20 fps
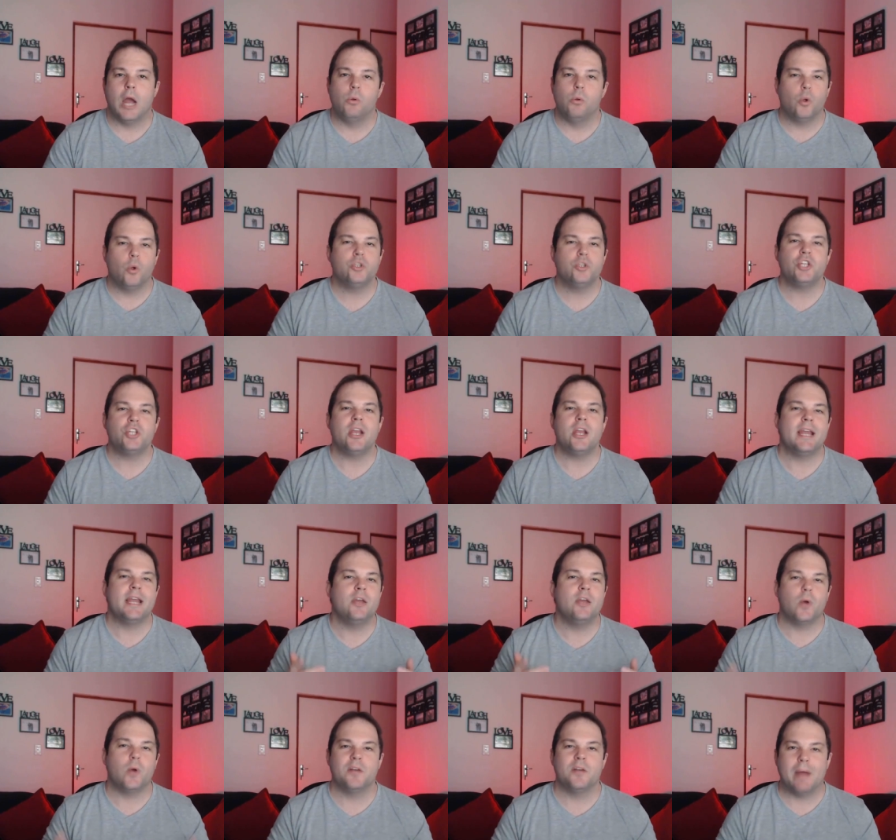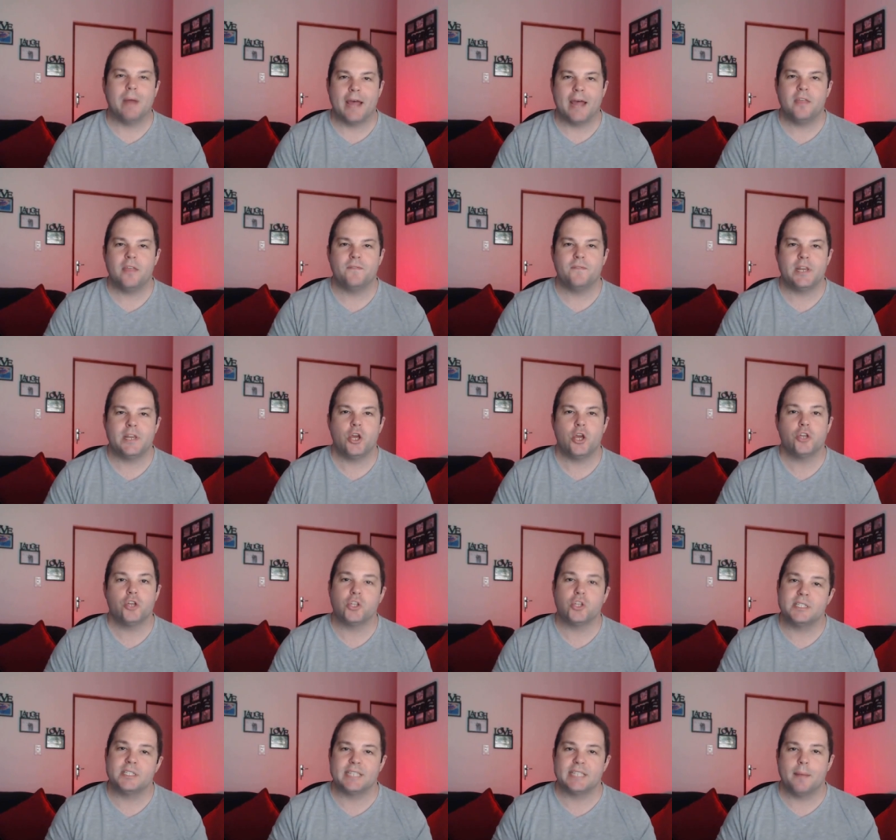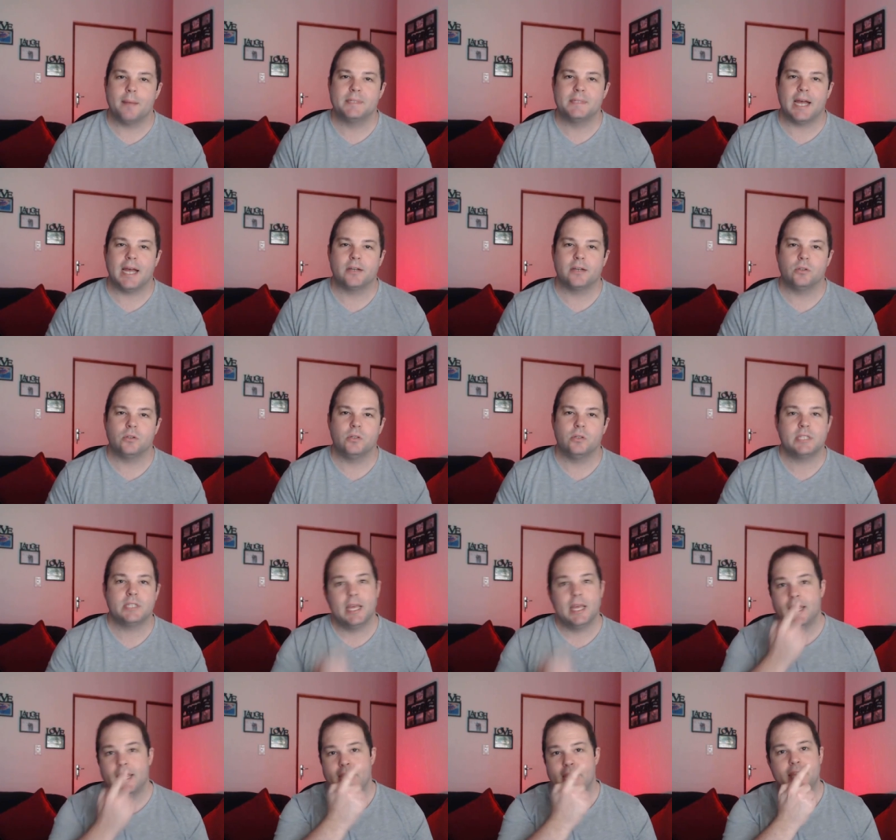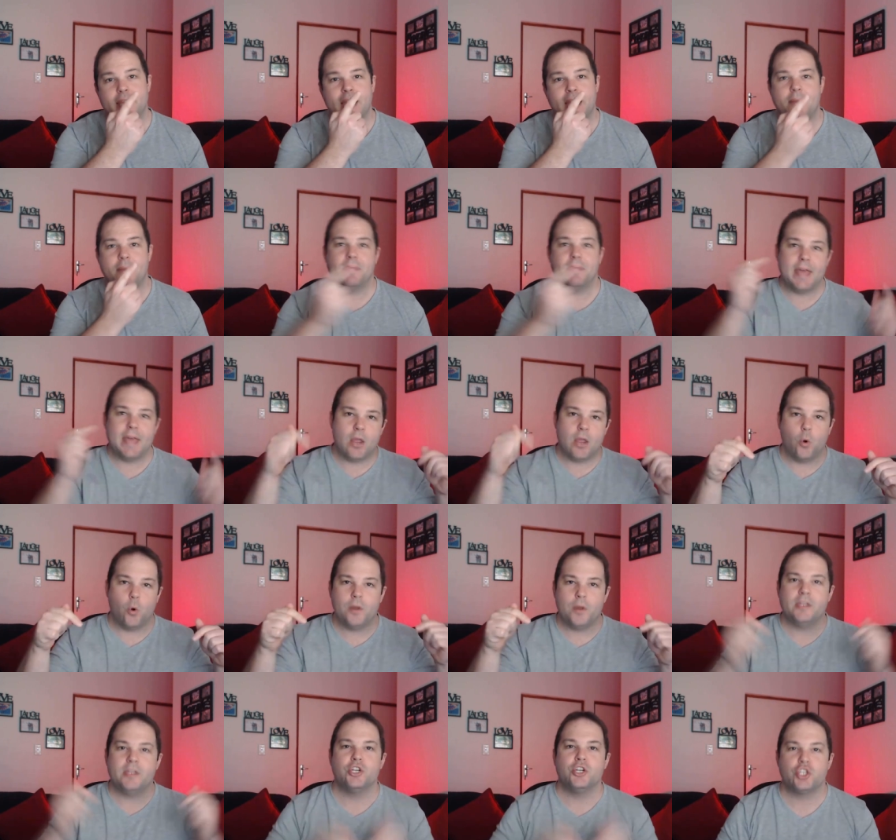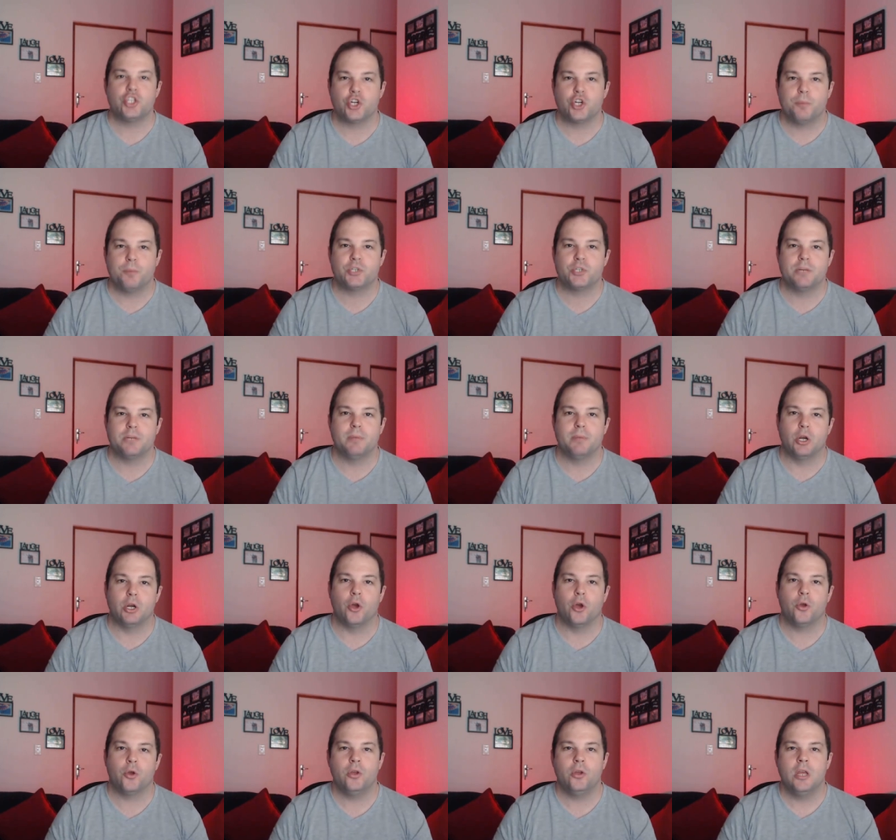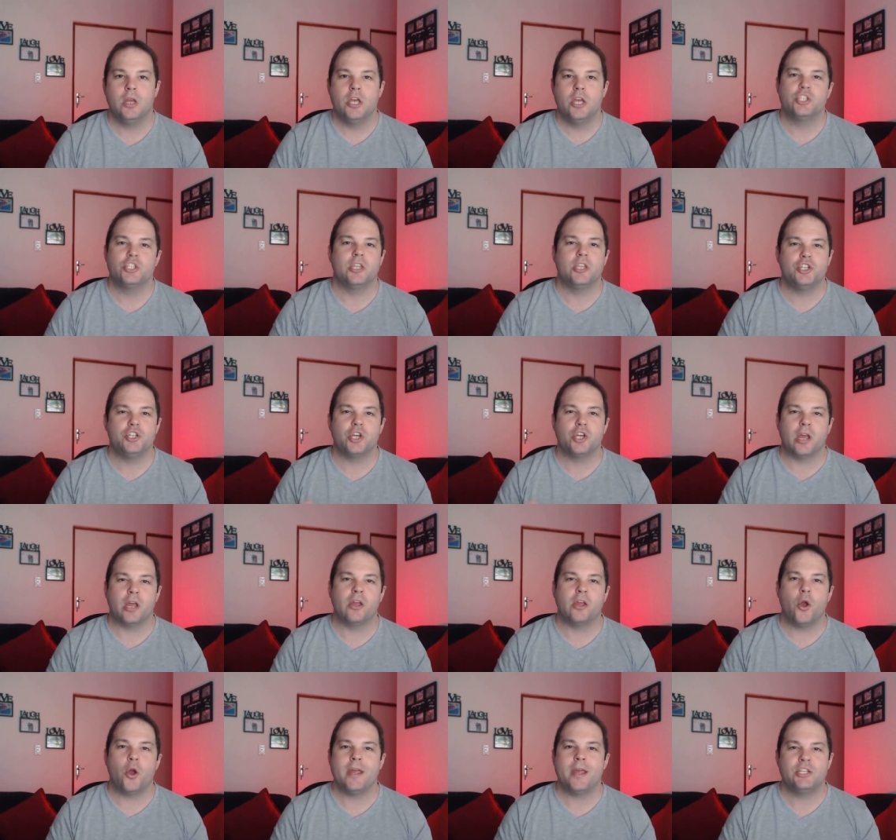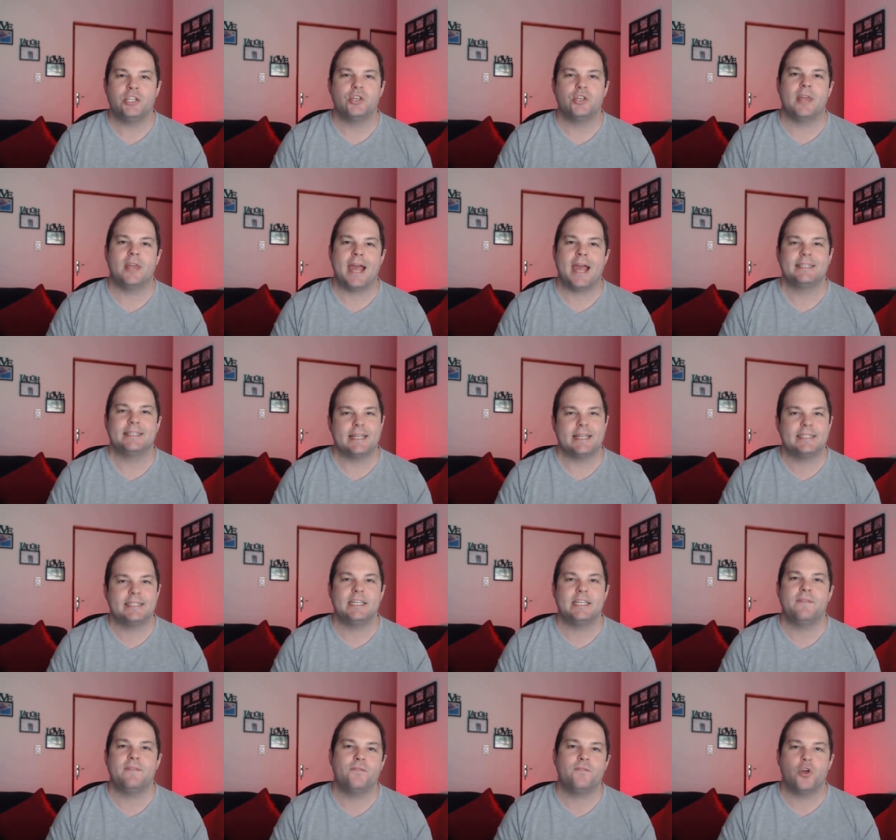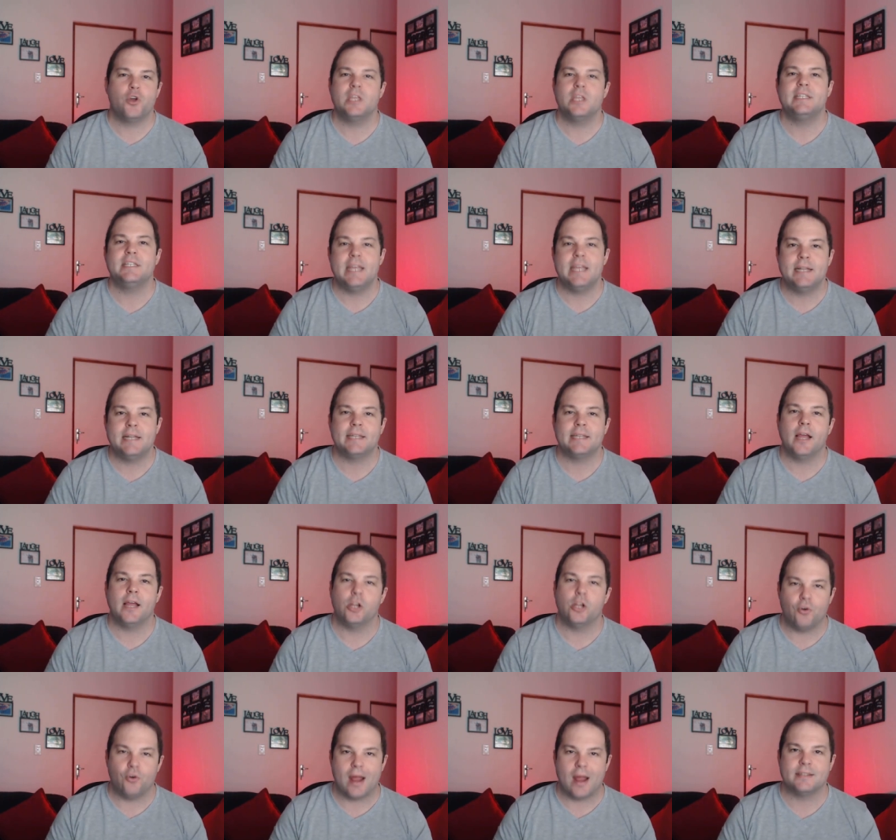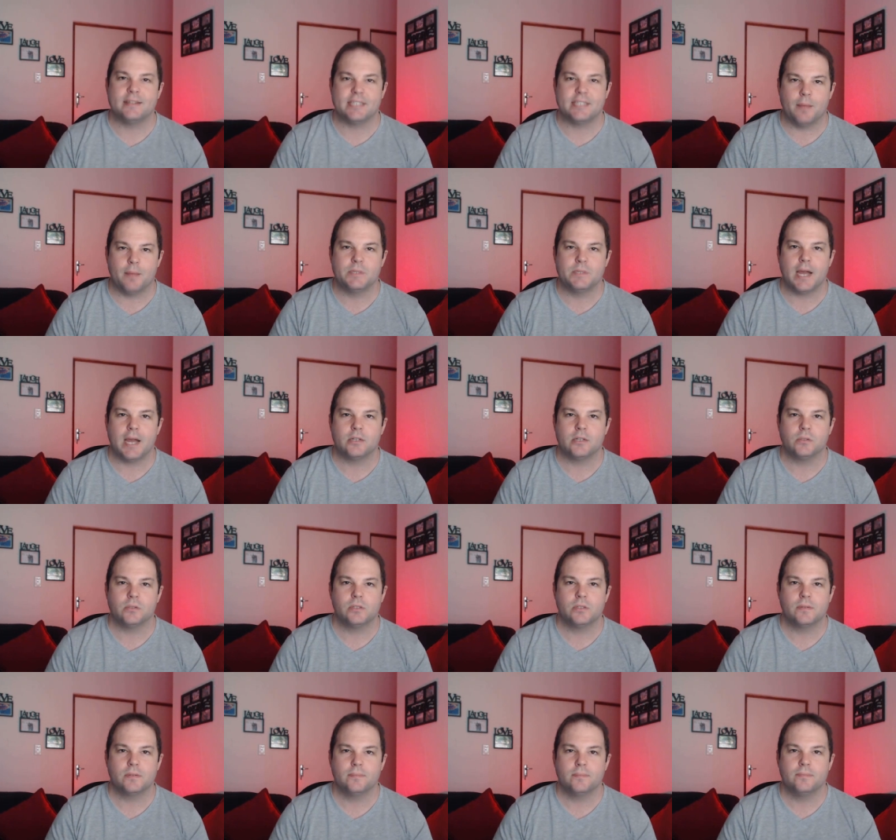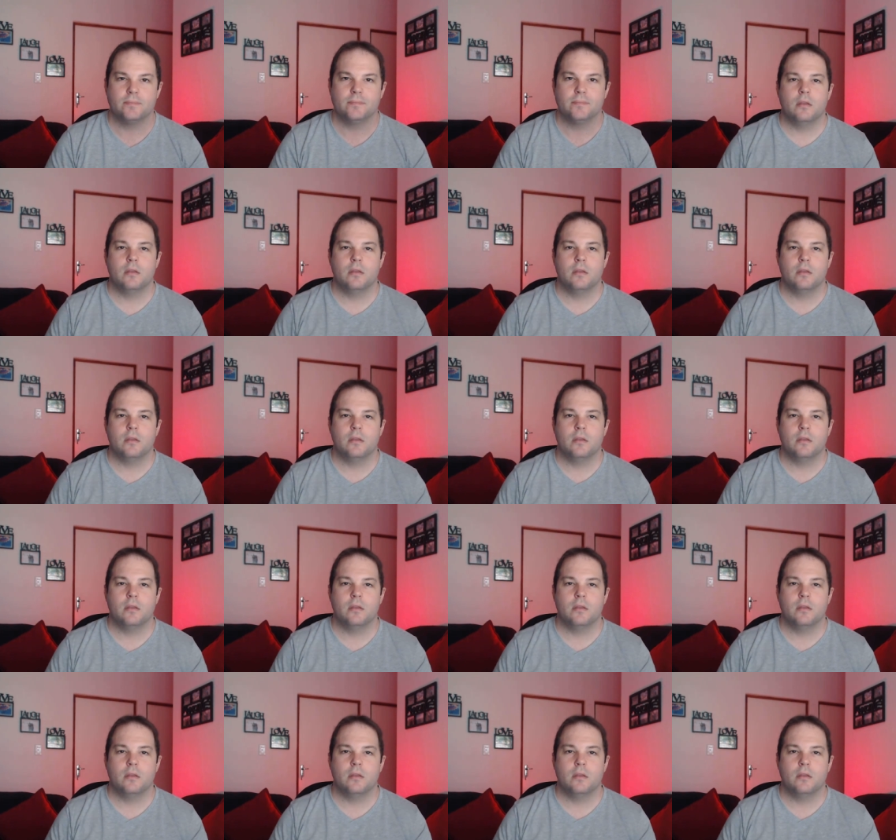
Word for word: I will also link one of my other videos on subtitles either up there or in the description below so that you can go into that and see further detail around subtitles.